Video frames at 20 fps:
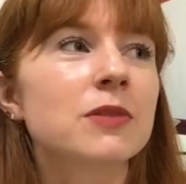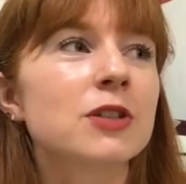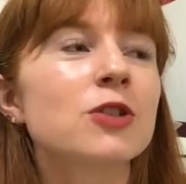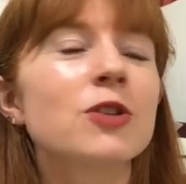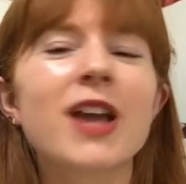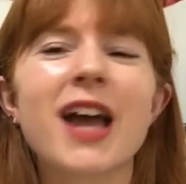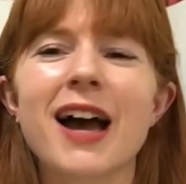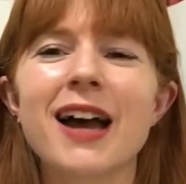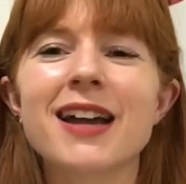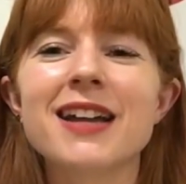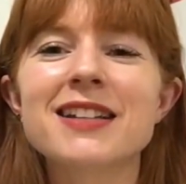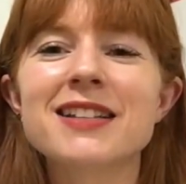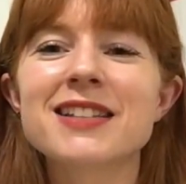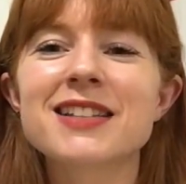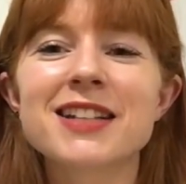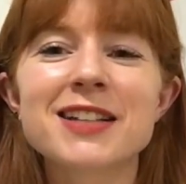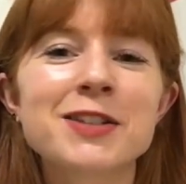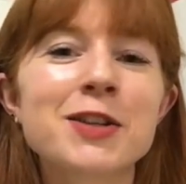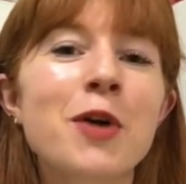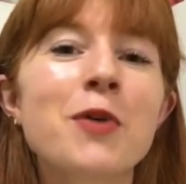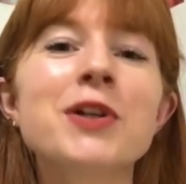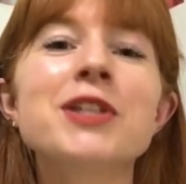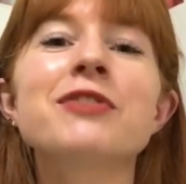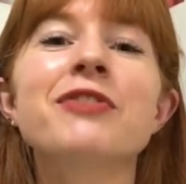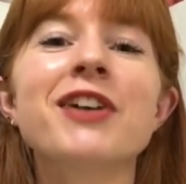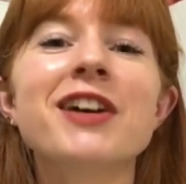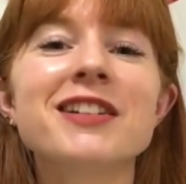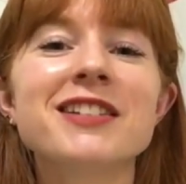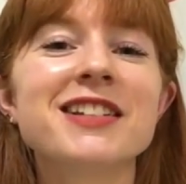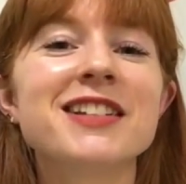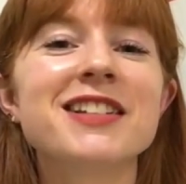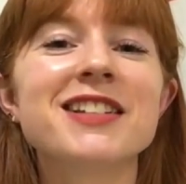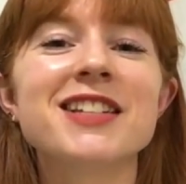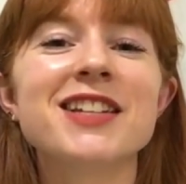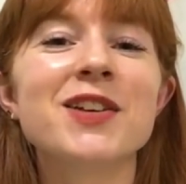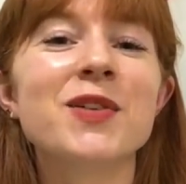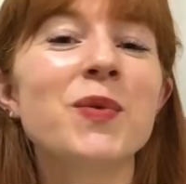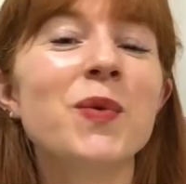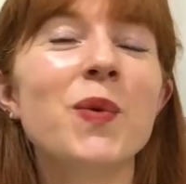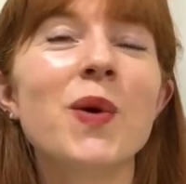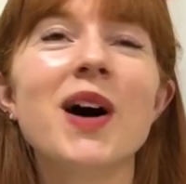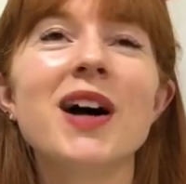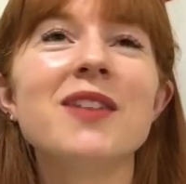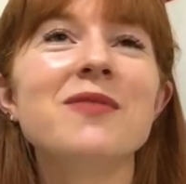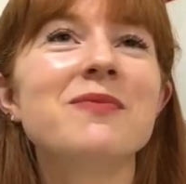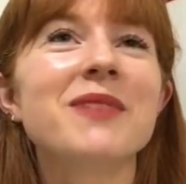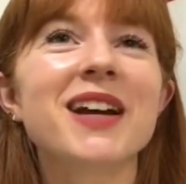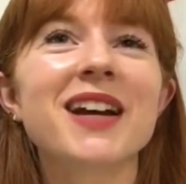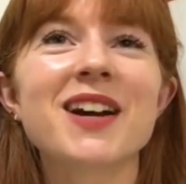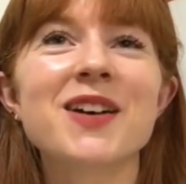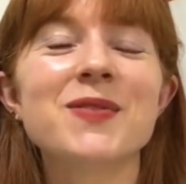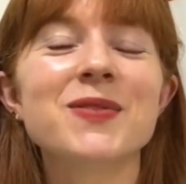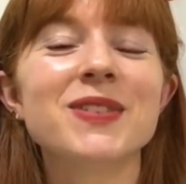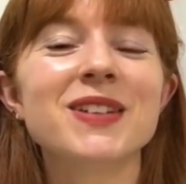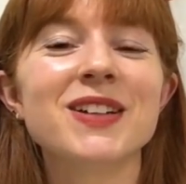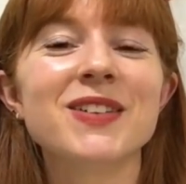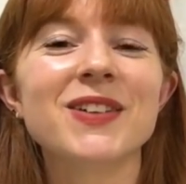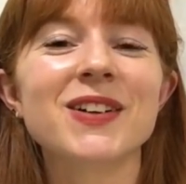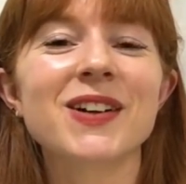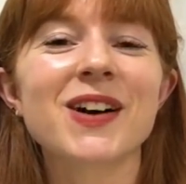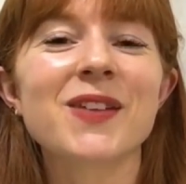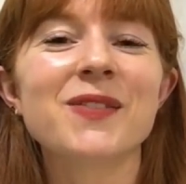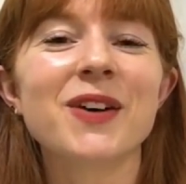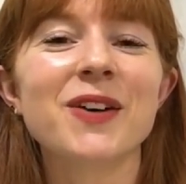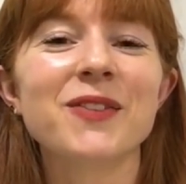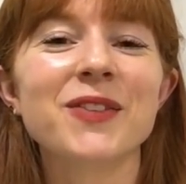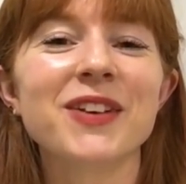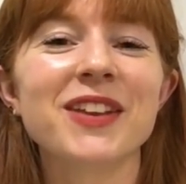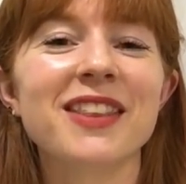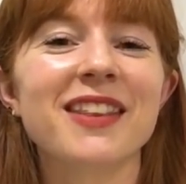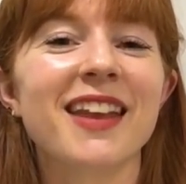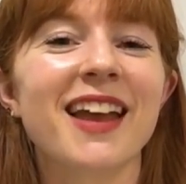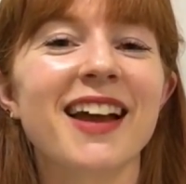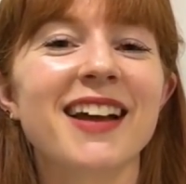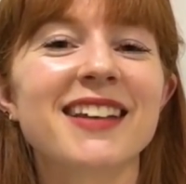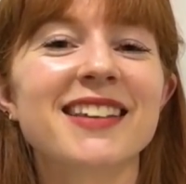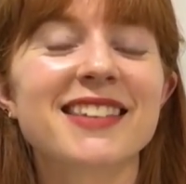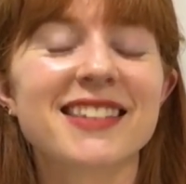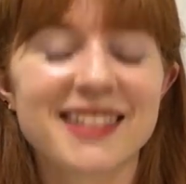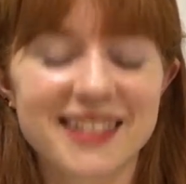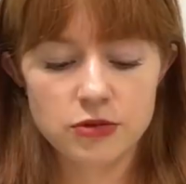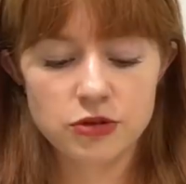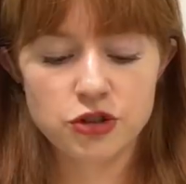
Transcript: So yeah, it's always fun to see what my company will come up with next.